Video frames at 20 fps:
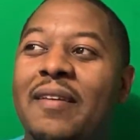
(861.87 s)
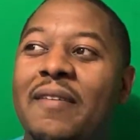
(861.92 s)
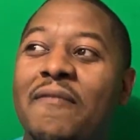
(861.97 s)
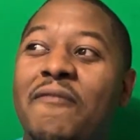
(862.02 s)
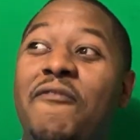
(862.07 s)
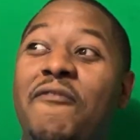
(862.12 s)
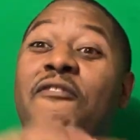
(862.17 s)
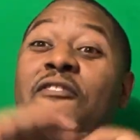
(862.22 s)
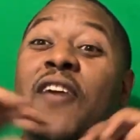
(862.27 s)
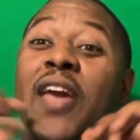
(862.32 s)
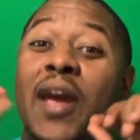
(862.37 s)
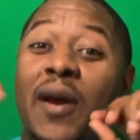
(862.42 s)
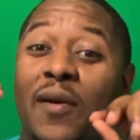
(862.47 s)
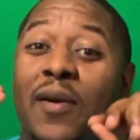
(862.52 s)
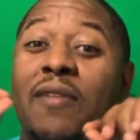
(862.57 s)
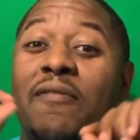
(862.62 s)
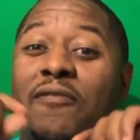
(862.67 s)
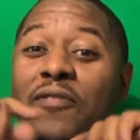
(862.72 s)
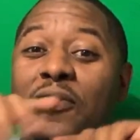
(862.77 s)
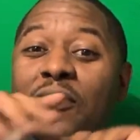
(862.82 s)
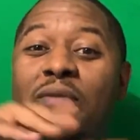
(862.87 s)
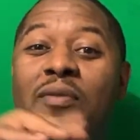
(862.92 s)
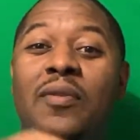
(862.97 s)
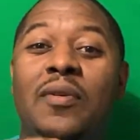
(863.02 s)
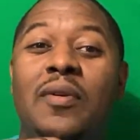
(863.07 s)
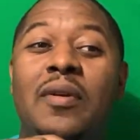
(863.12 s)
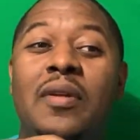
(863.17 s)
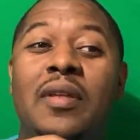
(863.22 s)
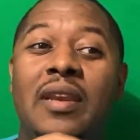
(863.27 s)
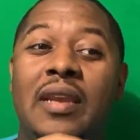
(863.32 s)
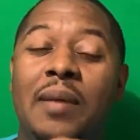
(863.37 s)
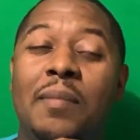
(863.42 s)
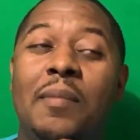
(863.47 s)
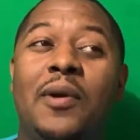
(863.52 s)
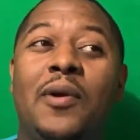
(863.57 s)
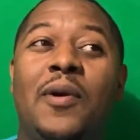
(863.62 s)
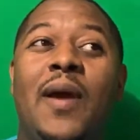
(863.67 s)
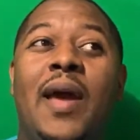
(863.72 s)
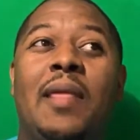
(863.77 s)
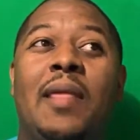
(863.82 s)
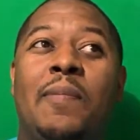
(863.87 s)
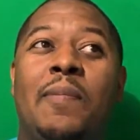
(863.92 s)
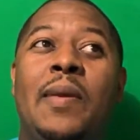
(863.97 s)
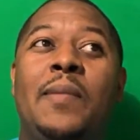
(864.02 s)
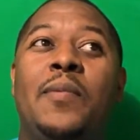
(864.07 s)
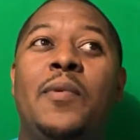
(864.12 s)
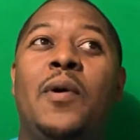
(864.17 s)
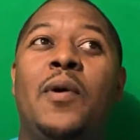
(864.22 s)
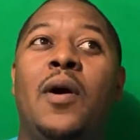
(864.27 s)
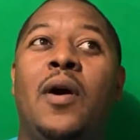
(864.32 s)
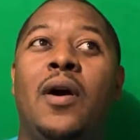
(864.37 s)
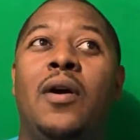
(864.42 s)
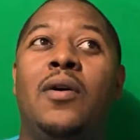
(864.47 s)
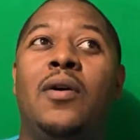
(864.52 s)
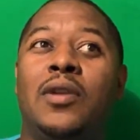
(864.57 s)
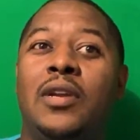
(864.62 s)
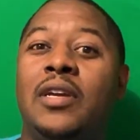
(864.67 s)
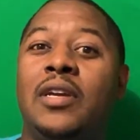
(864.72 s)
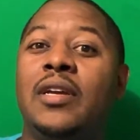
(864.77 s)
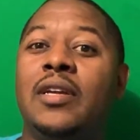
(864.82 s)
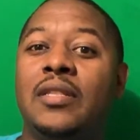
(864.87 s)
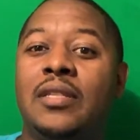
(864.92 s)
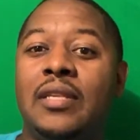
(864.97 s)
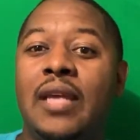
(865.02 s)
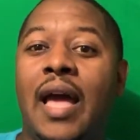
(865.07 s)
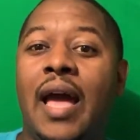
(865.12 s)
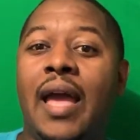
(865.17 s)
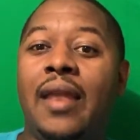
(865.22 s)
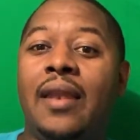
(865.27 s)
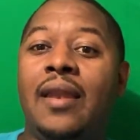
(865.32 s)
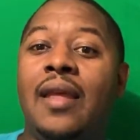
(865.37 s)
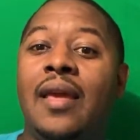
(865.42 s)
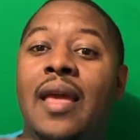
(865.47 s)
Very few Democratic people are on the good side.